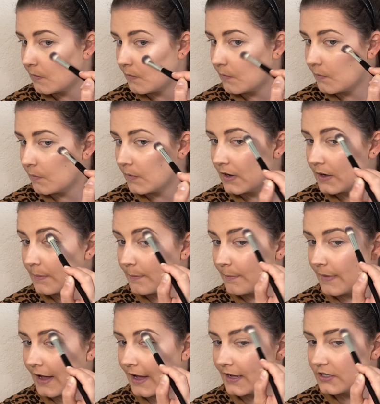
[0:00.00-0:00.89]
What
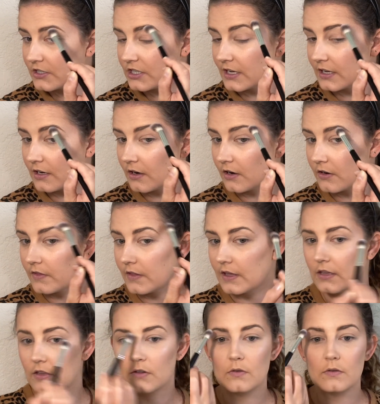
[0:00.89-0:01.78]
magic are they
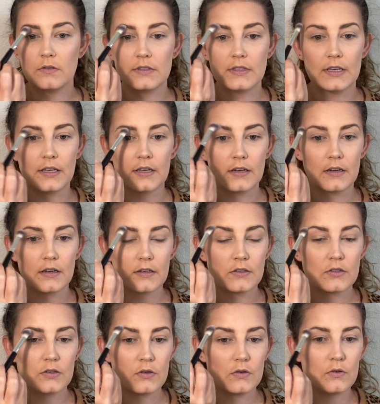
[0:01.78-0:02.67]
using
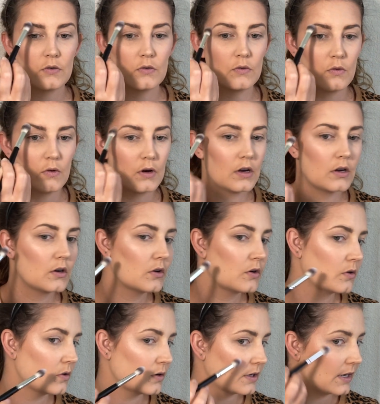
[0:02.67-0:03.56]
to
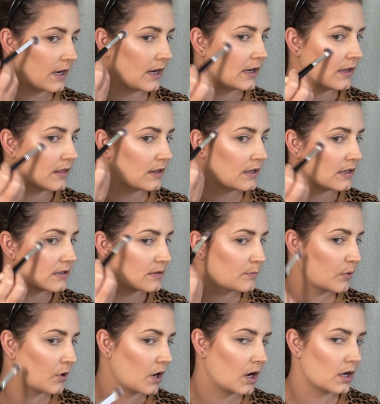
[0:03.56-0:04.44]
create these
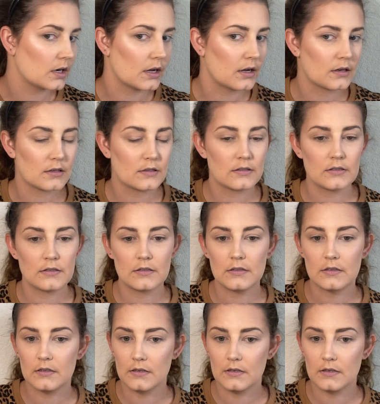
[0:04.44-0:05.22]
products?